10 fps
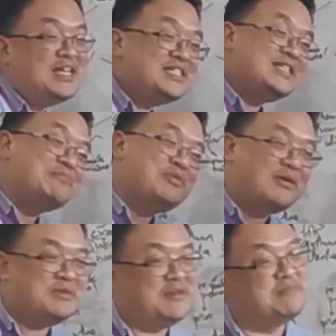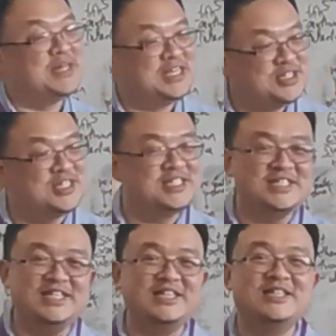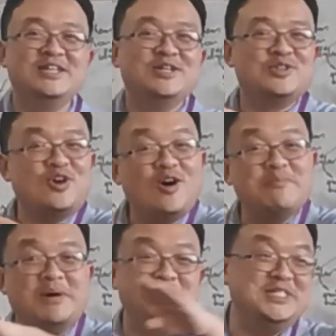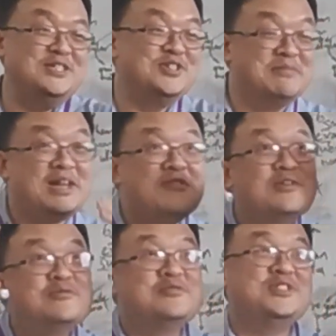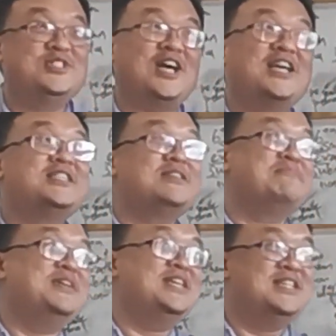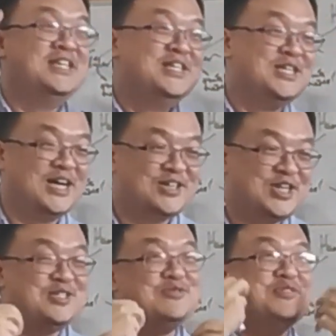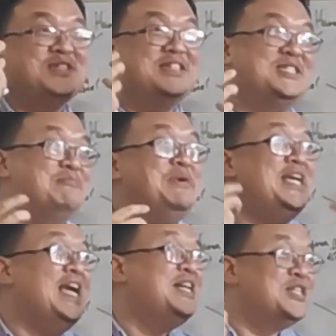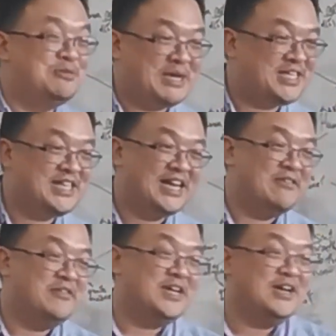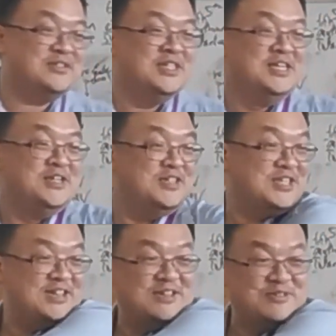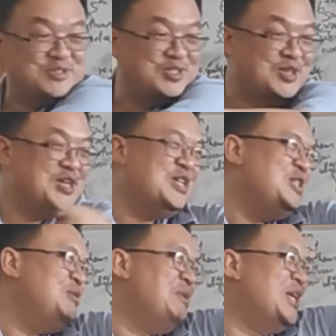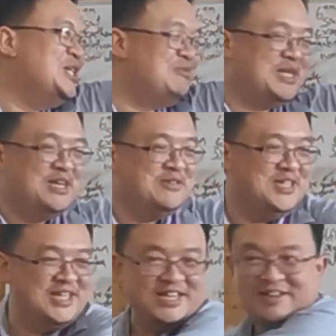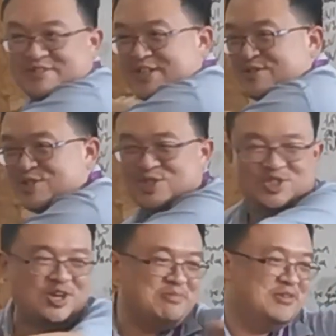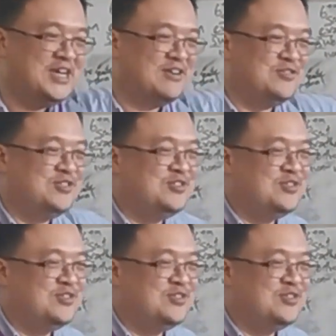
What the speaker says: But that's the problem in Malaysia, isn't it? Tall poppy syndrome. Anyone who shines a bit, tries to speak English better than everyone else, it's like then any speaking only, and then they will try to chop you down.